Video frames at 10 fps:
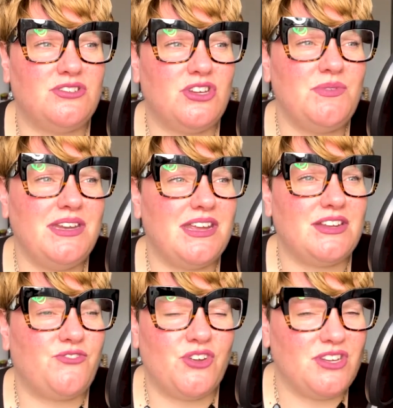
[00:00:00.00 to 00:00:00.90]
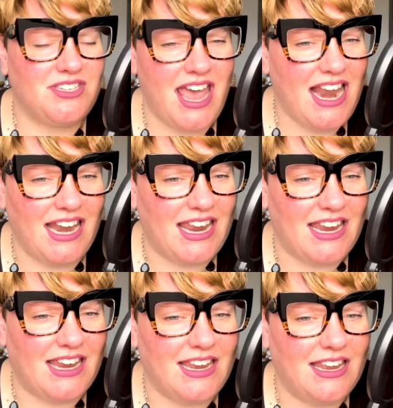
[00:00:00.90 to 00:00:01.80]
doing it for good
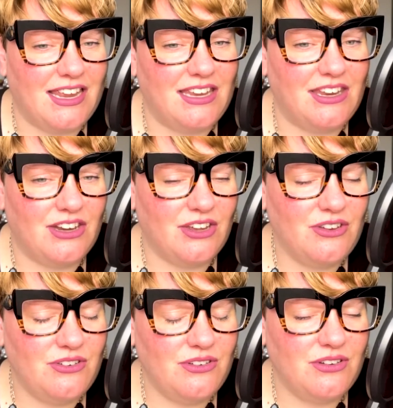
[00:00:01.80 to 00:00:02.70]
telly, you know?